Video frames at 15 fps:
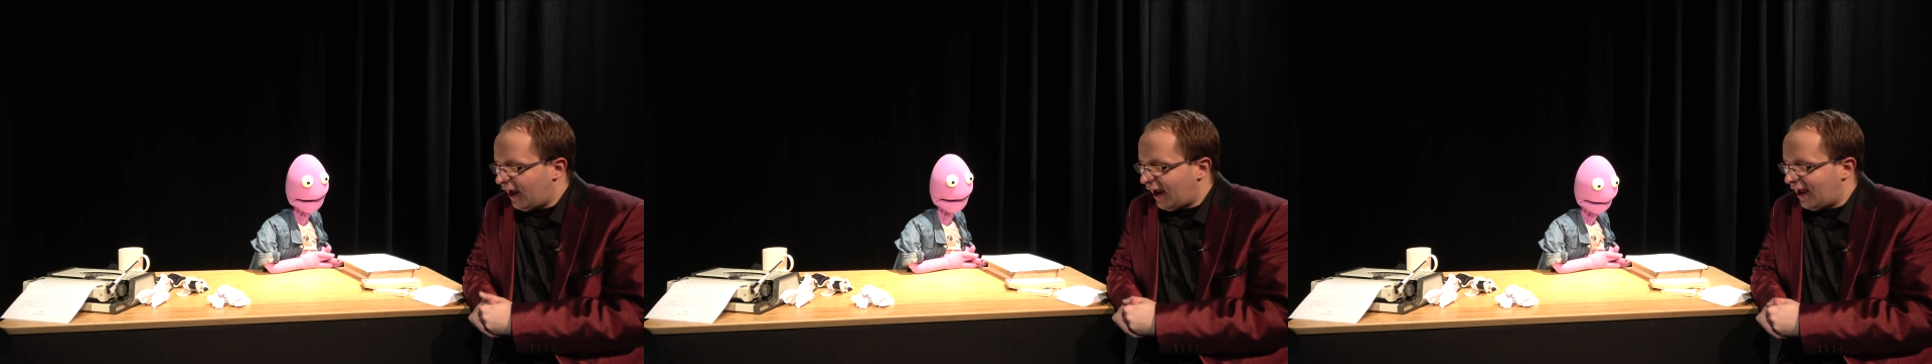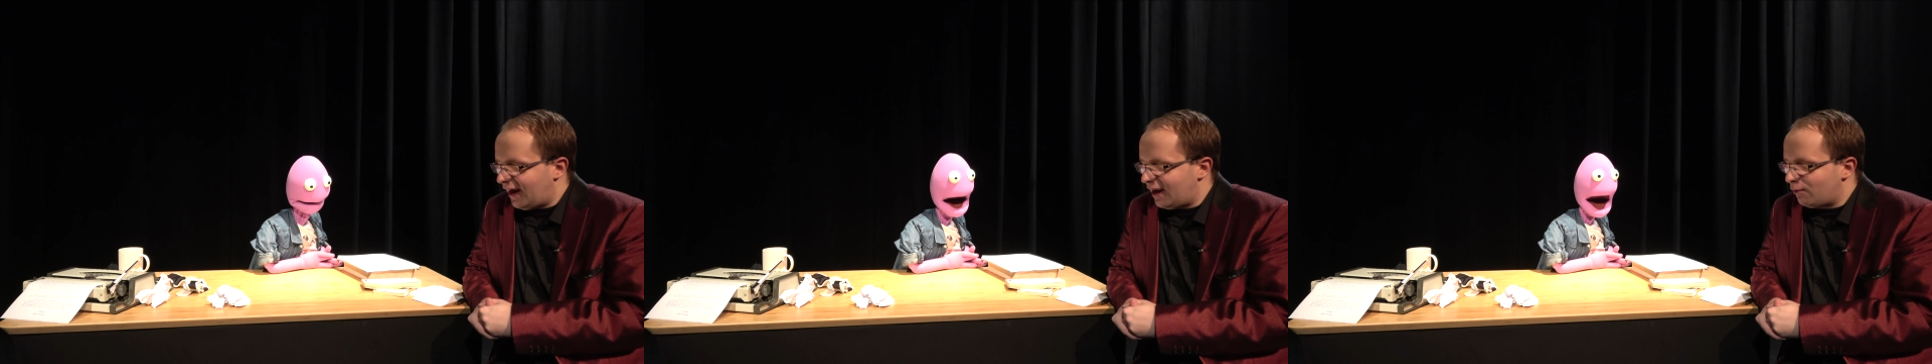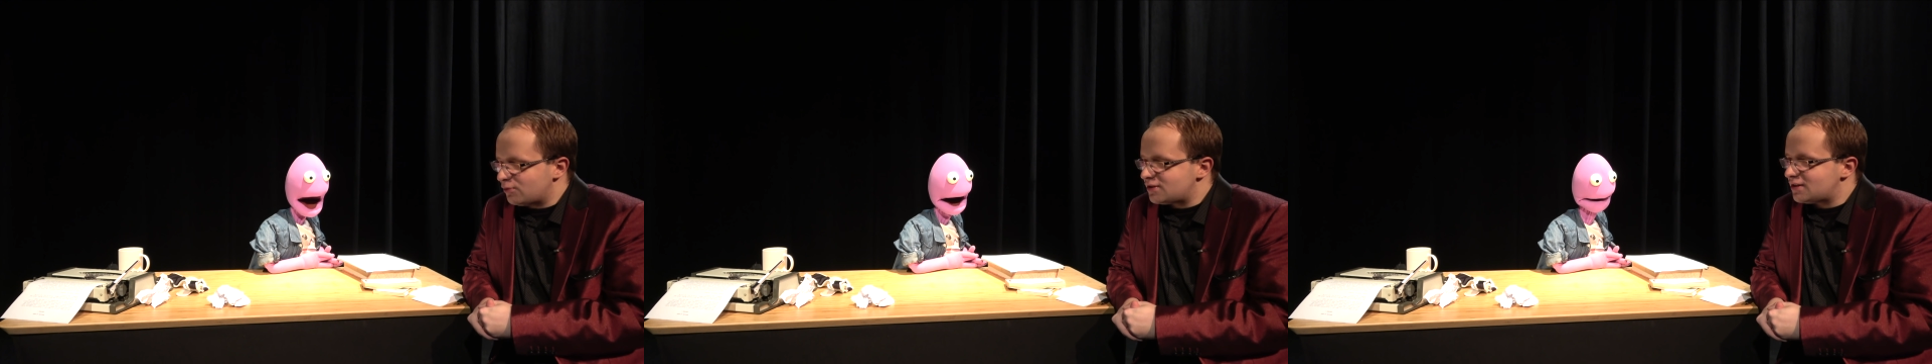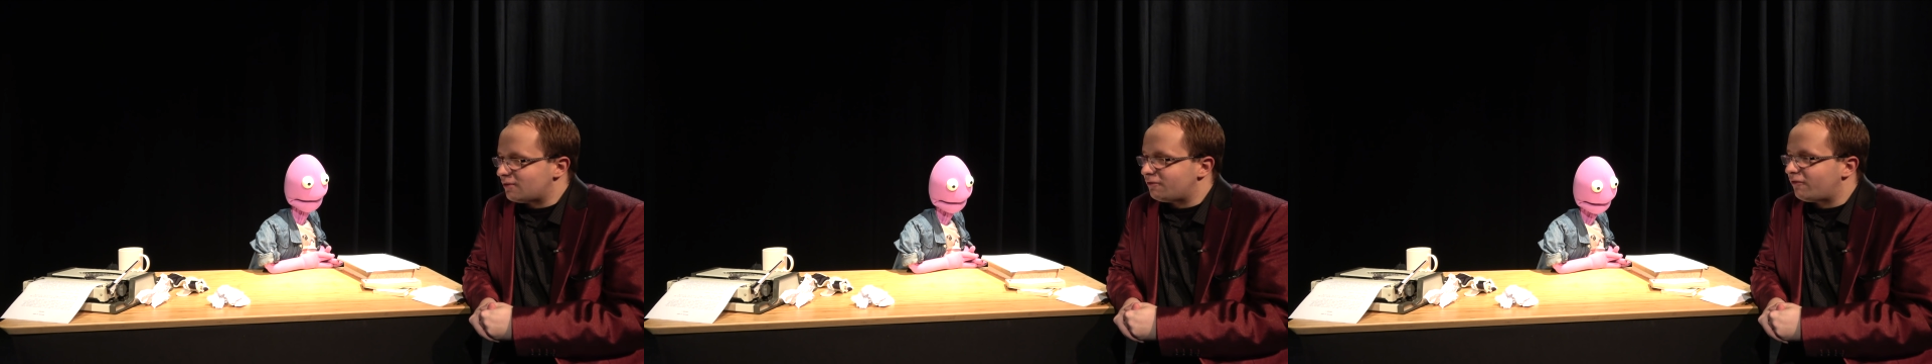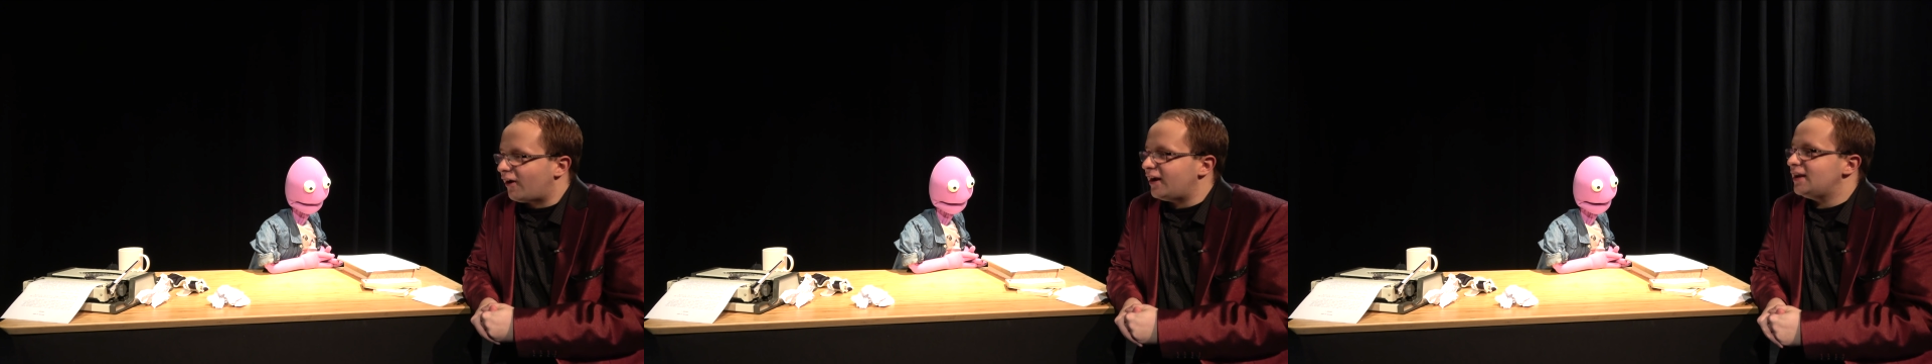and it was the
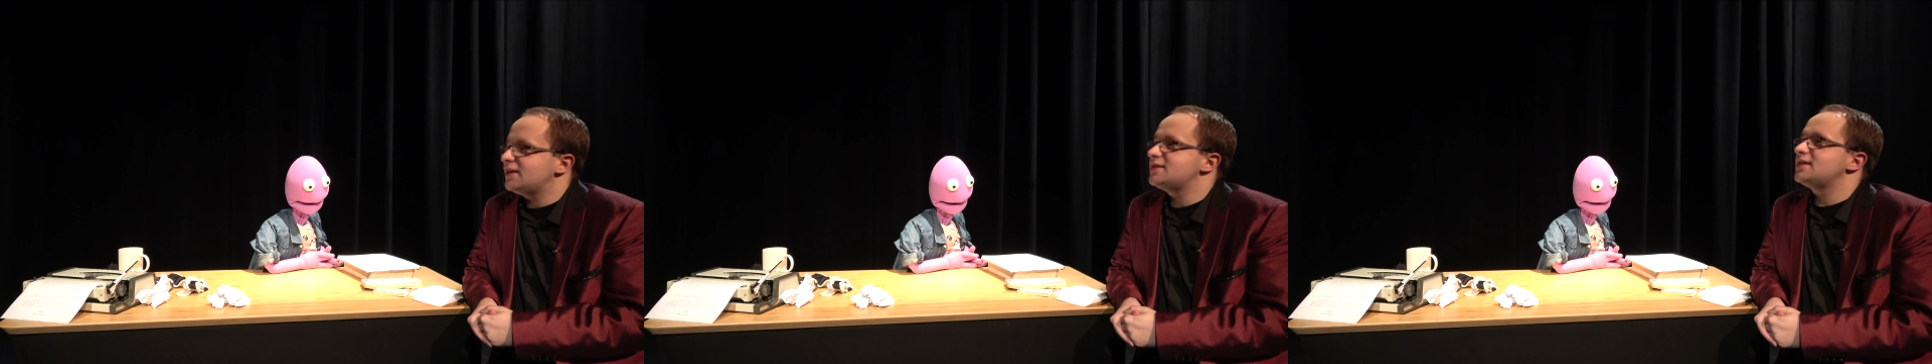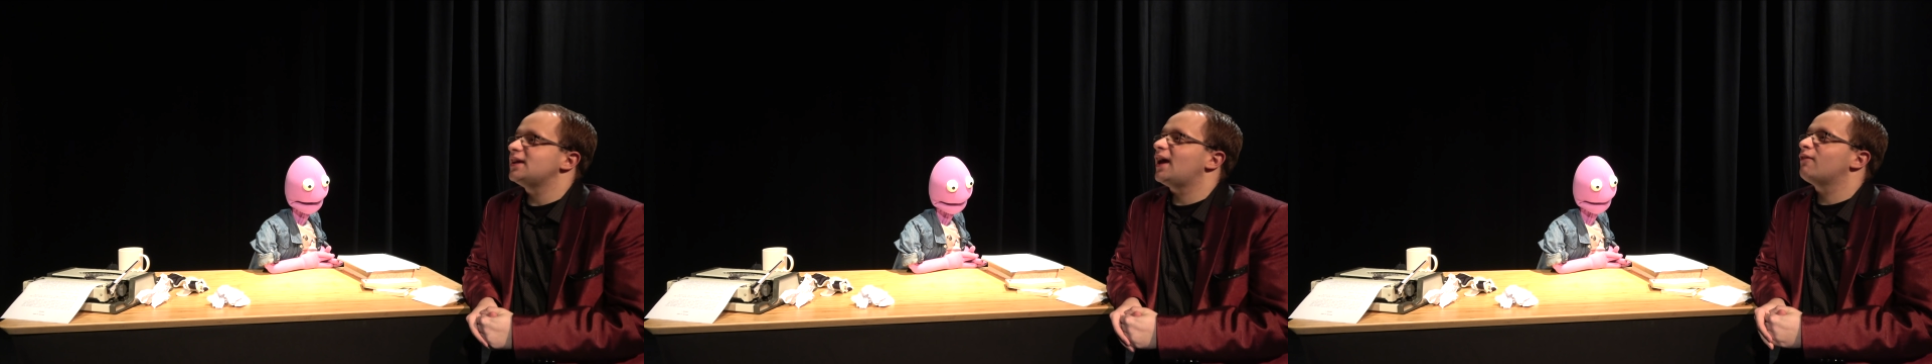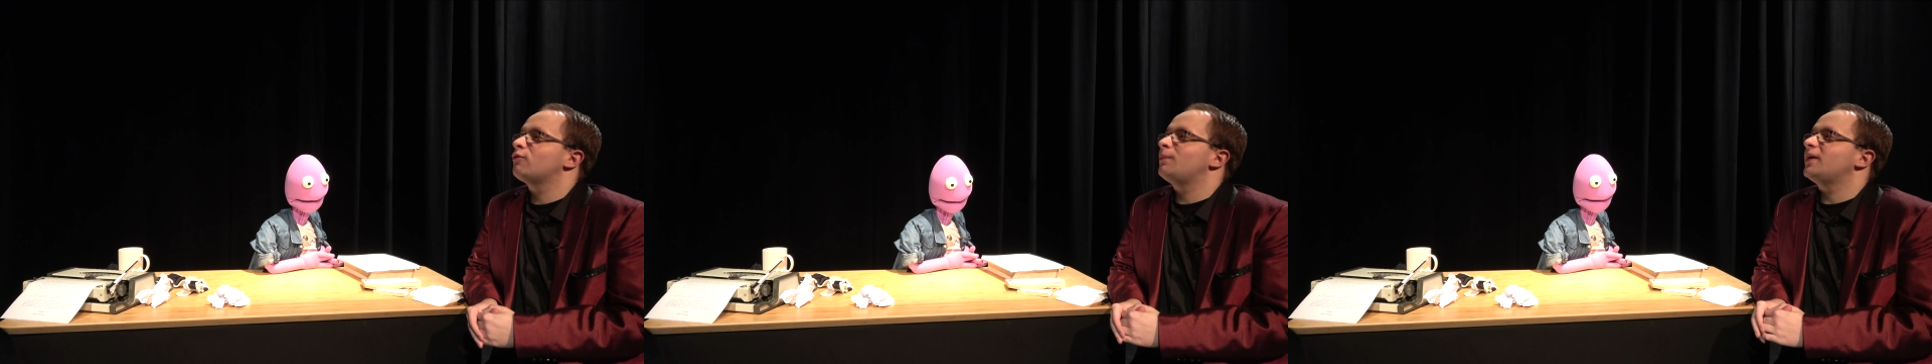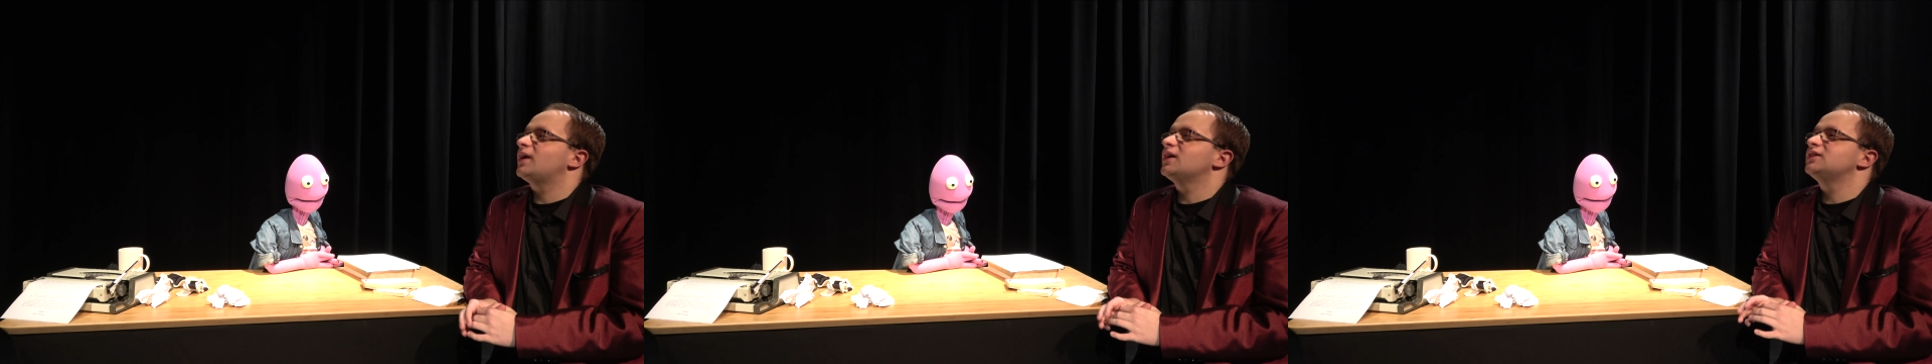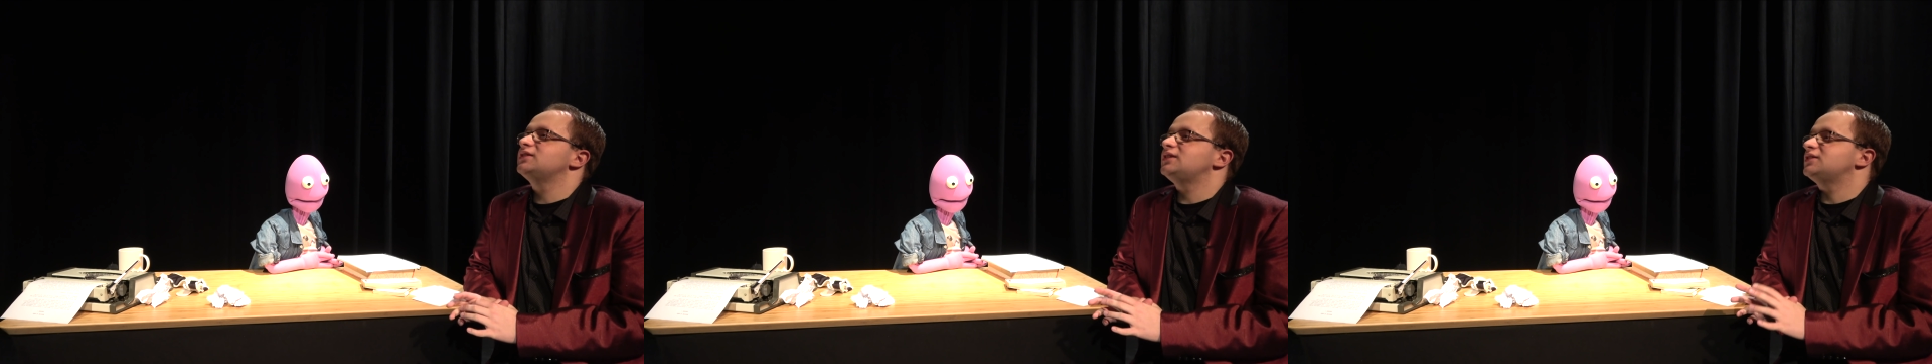funniest thing ever
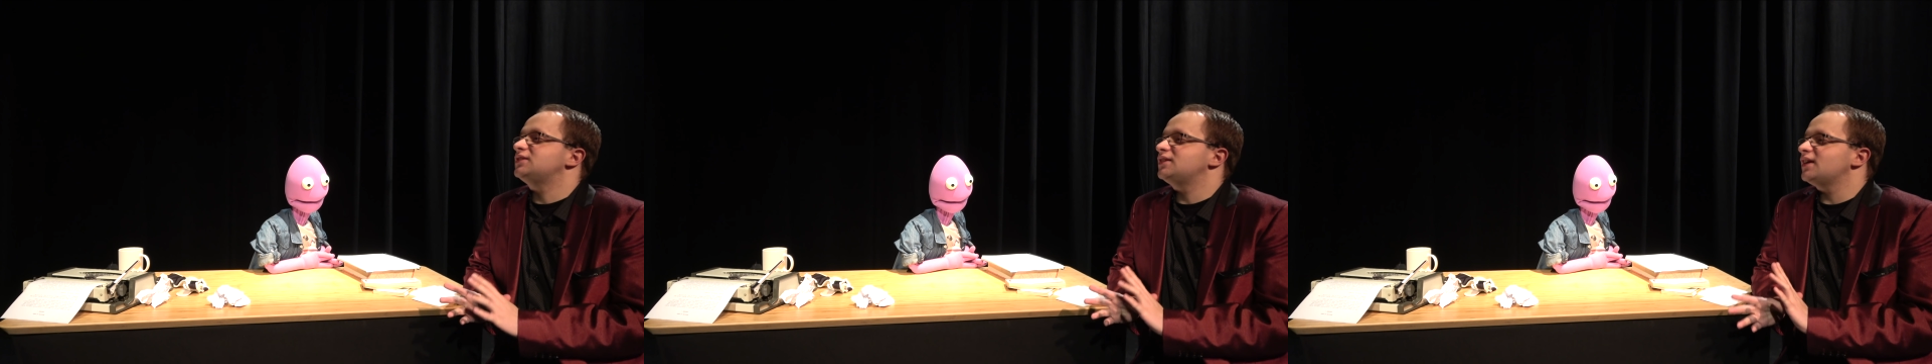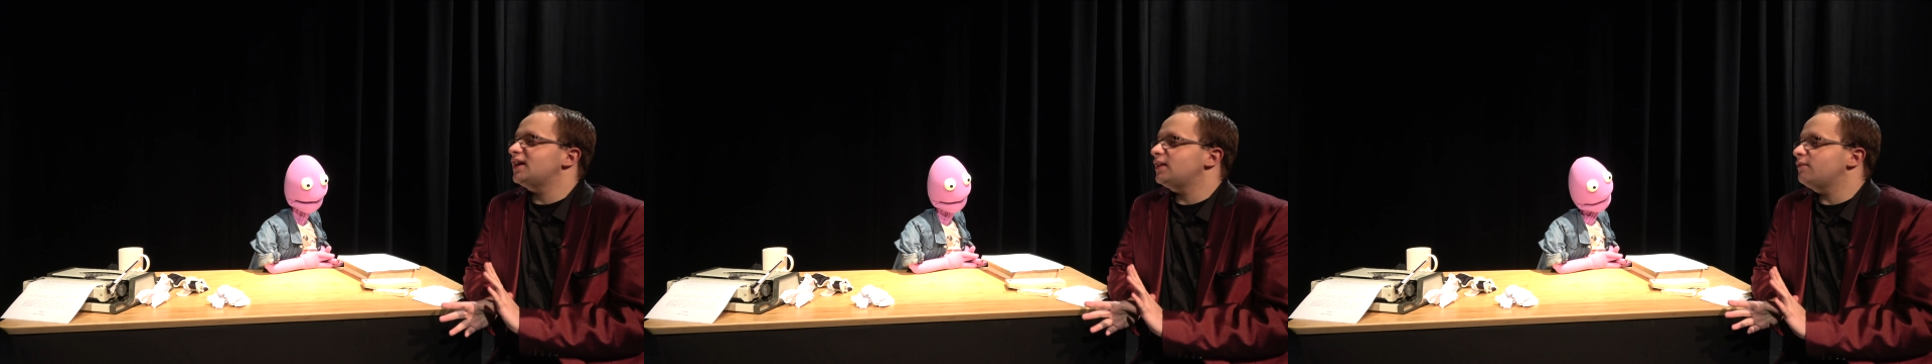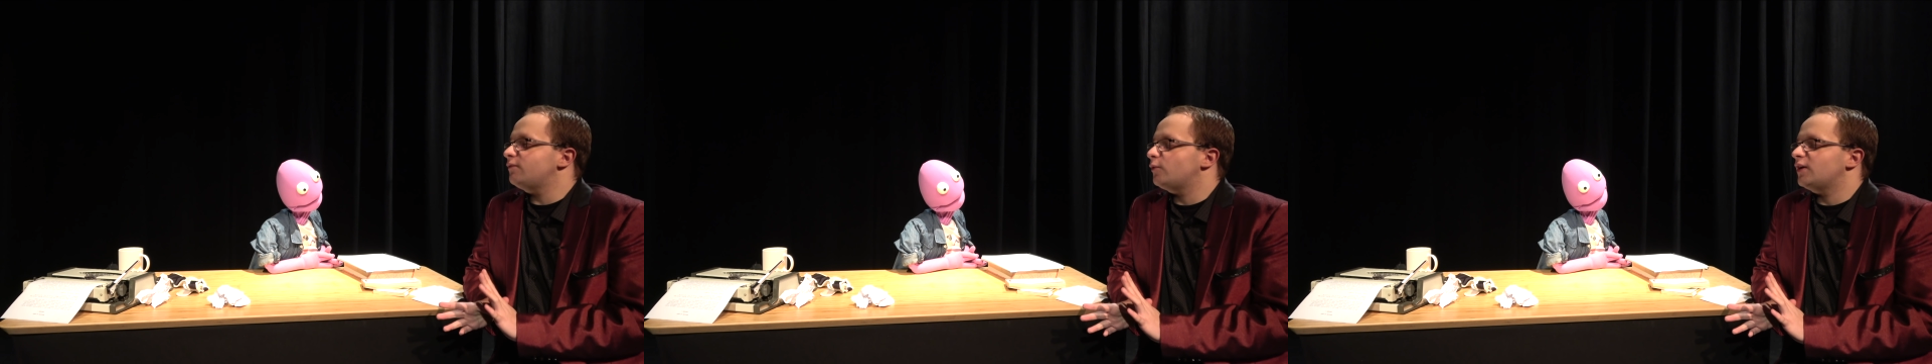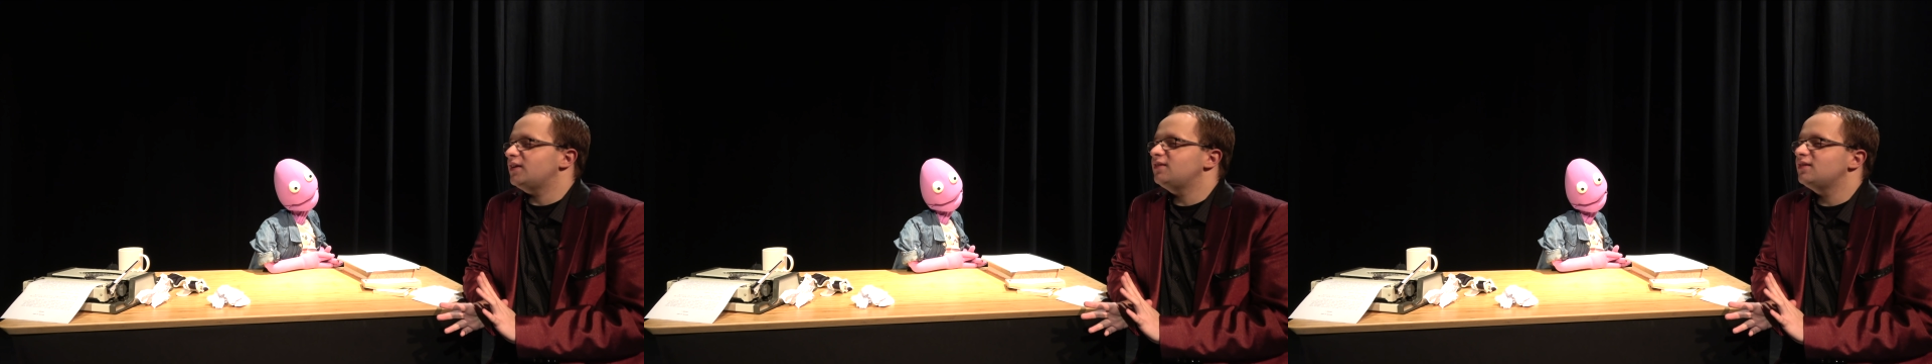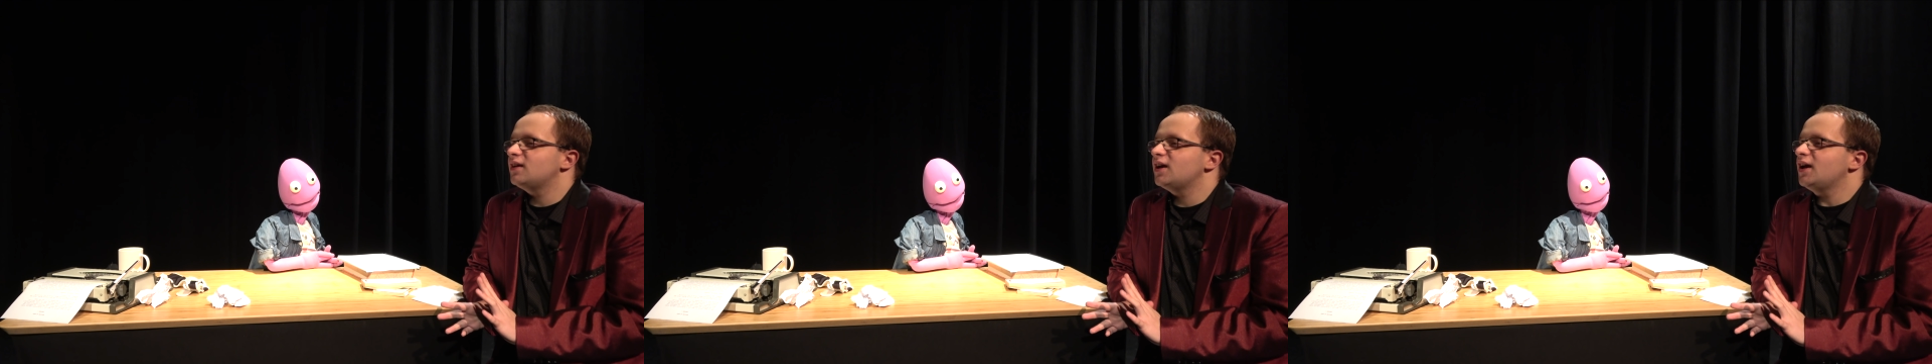because he still had the voice,